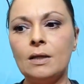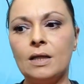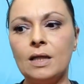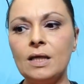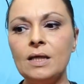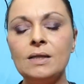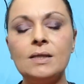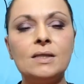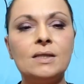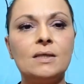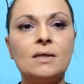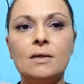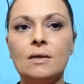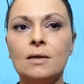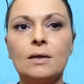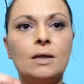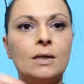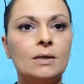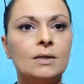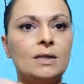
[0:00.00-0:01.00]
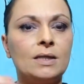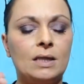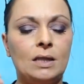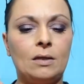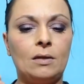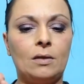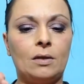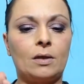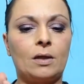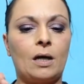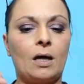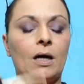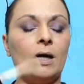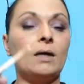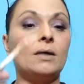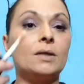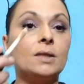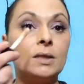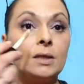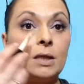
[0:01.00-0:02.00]
This concealer,
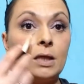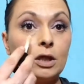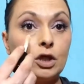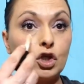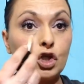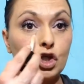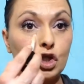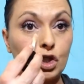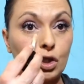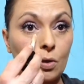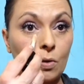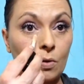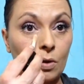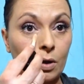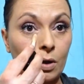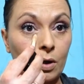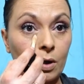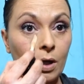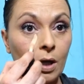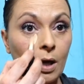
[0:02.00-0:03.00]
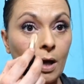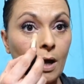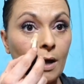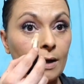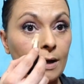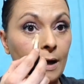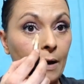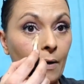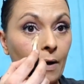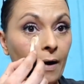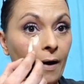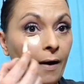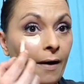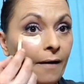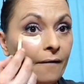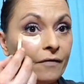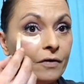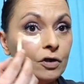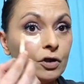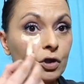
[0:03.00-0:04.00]
guys, is so good. Now, I
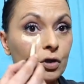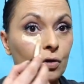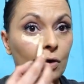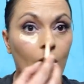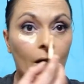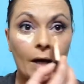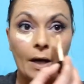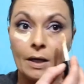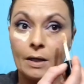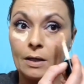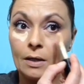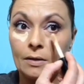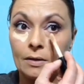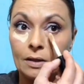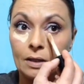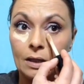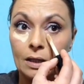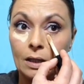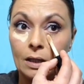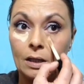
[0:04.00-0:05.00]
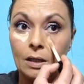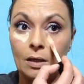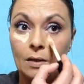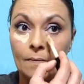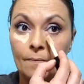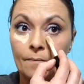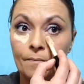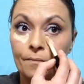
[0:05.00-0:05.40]
haven't tried the